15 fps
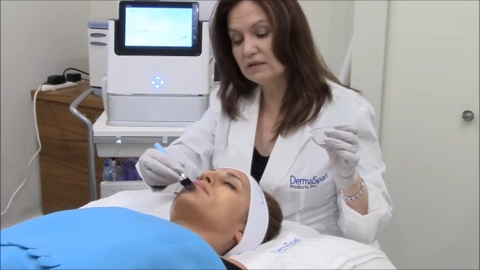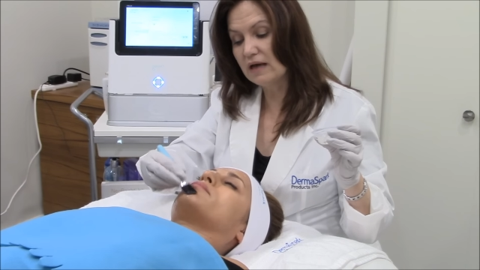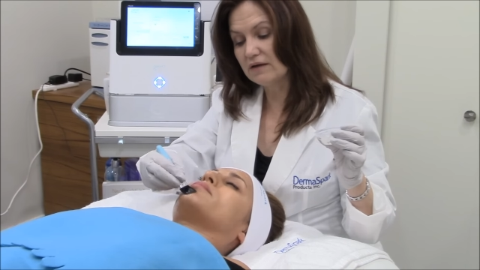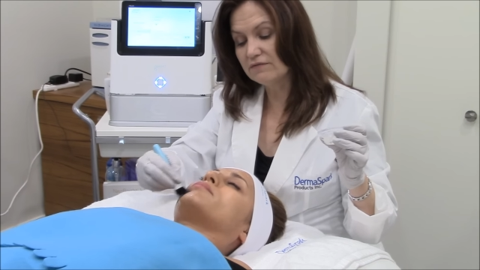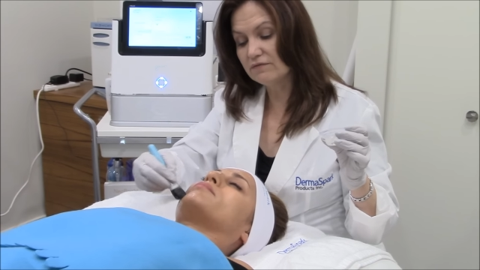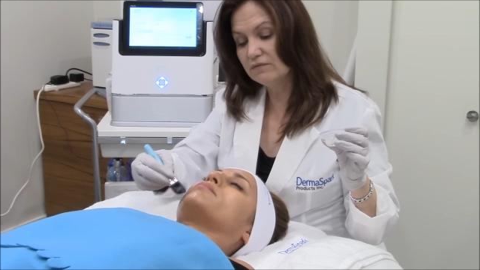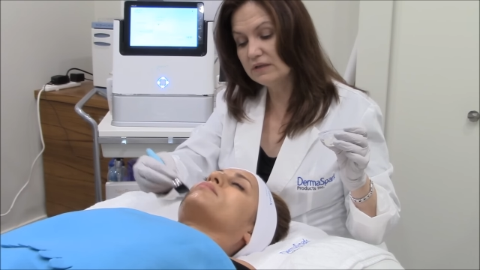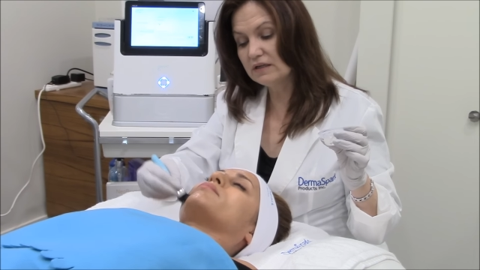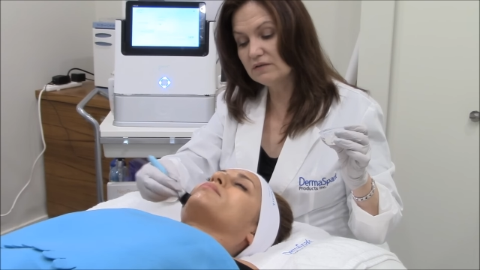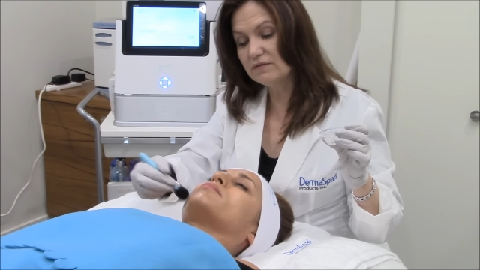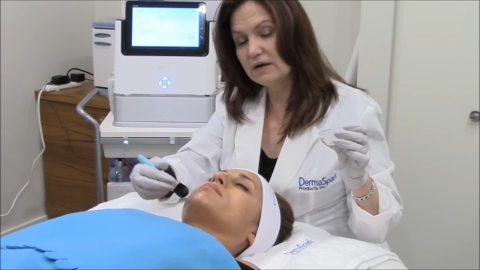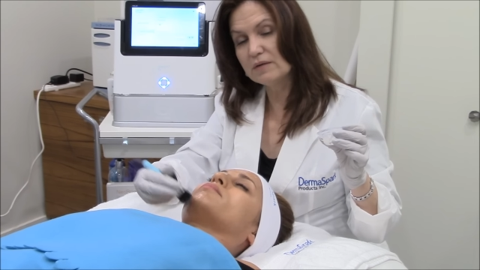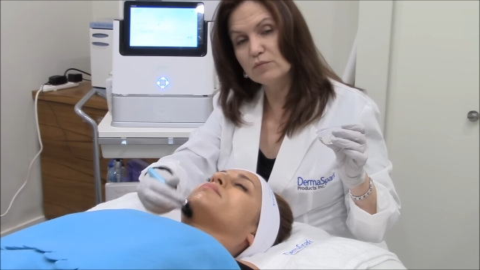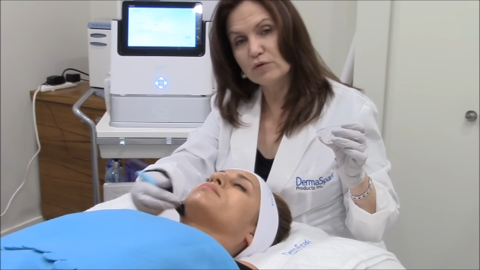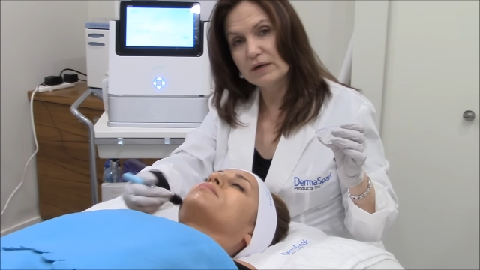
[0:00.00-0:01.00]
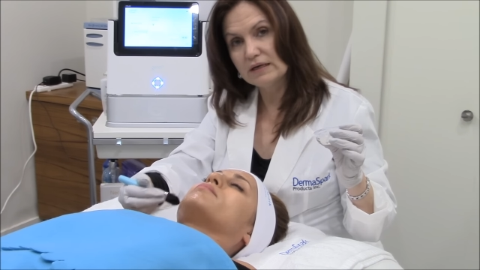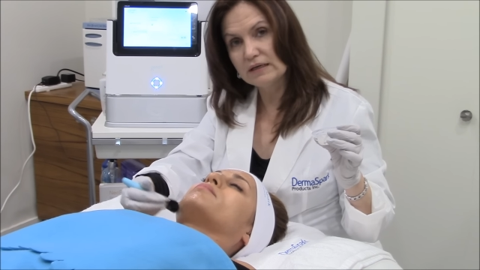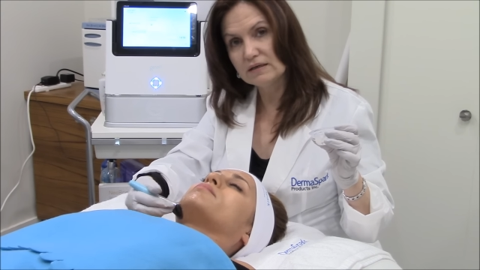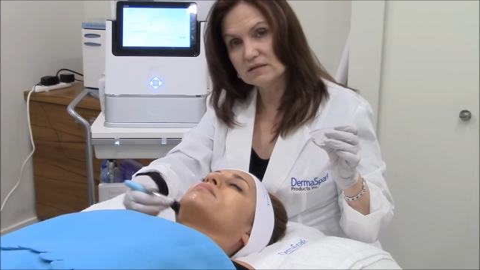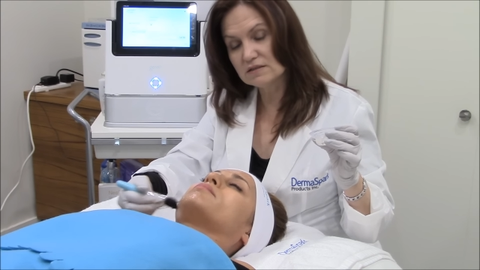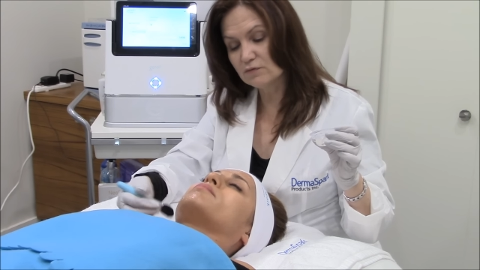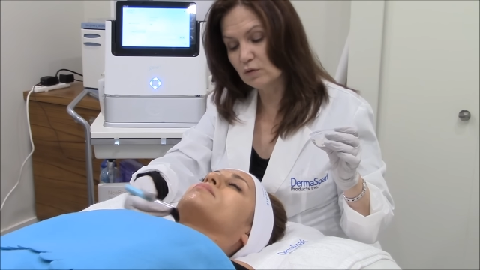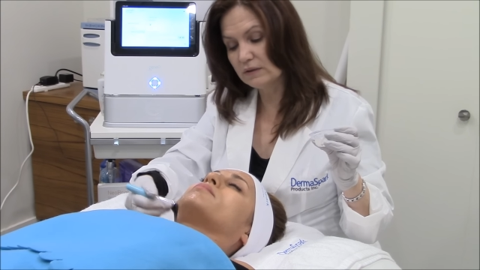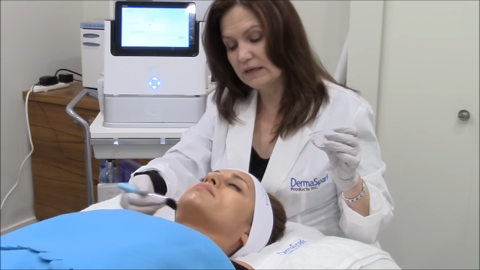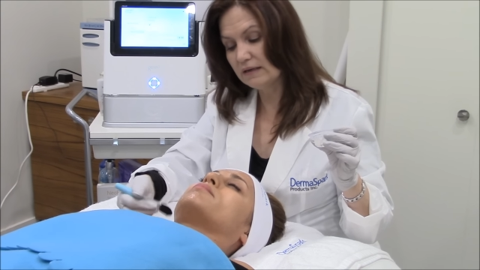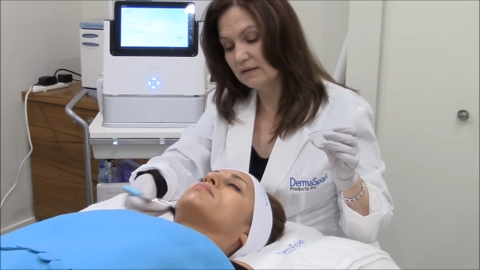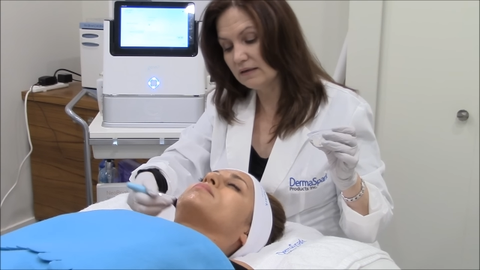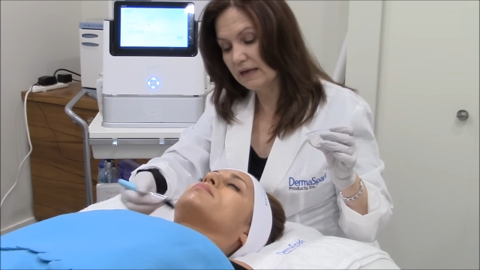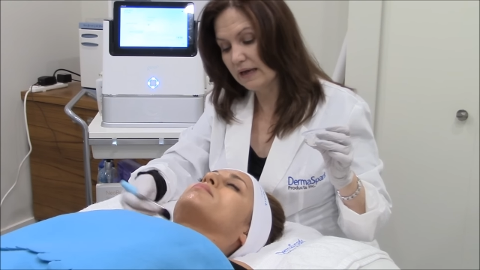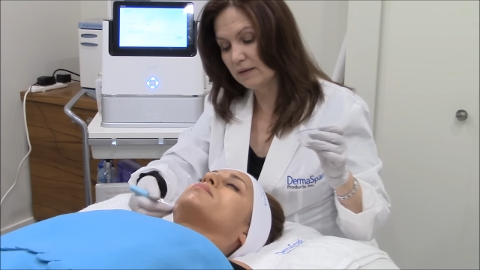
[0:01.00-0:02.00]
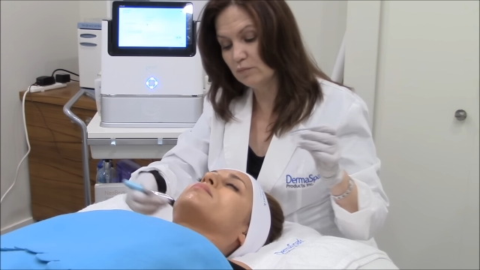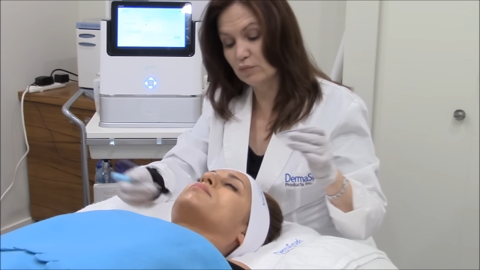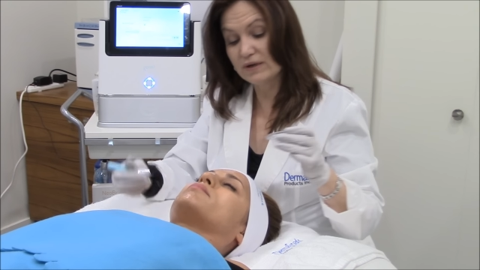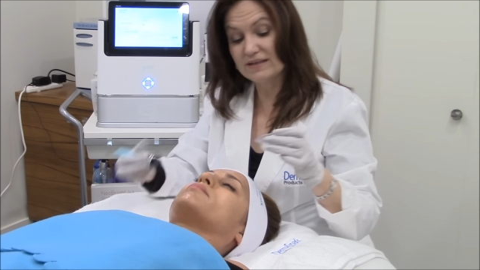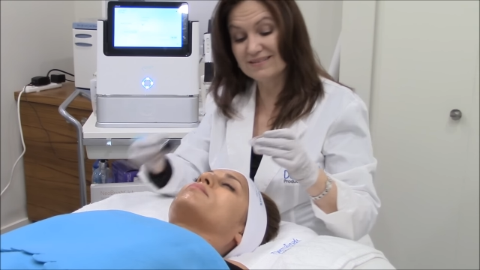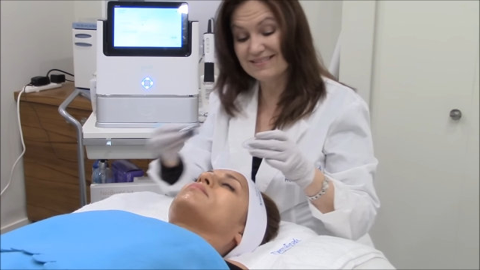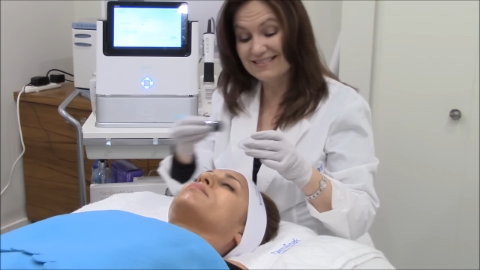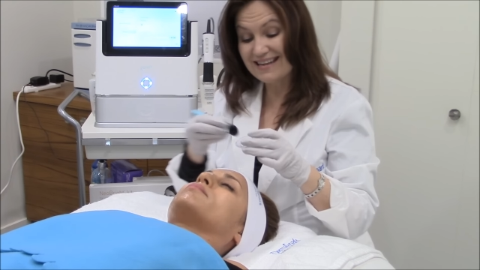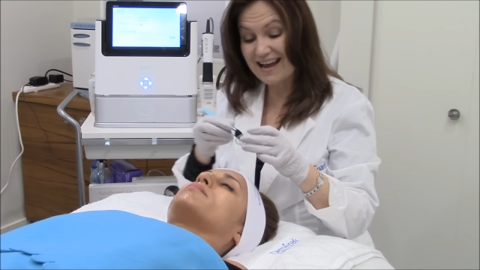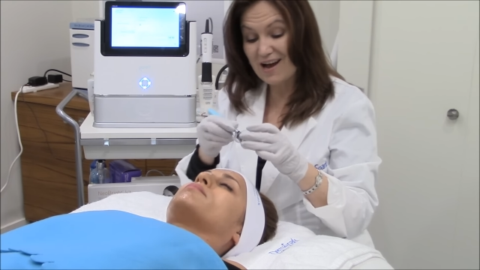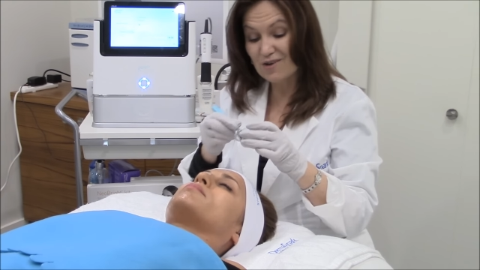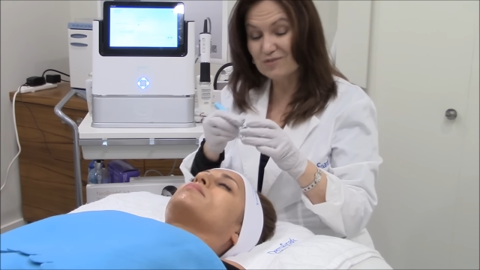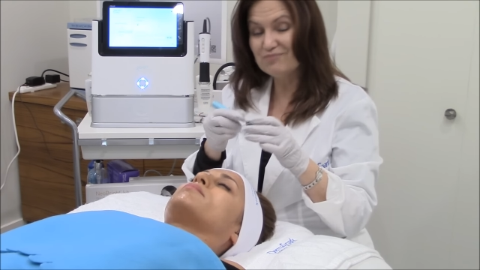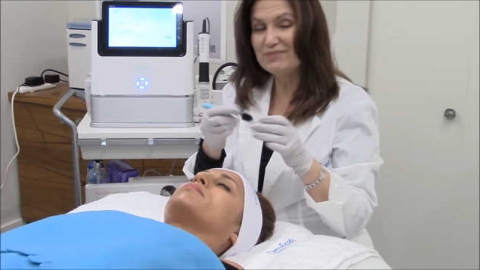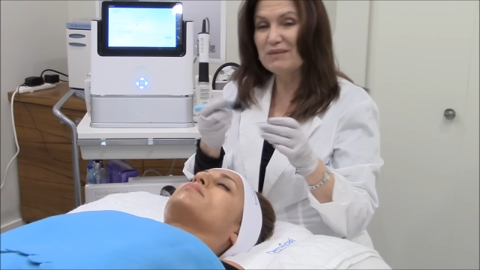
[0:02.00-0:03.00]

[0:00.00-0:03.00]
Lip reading: that little vibrating exfoliating head, breaks down,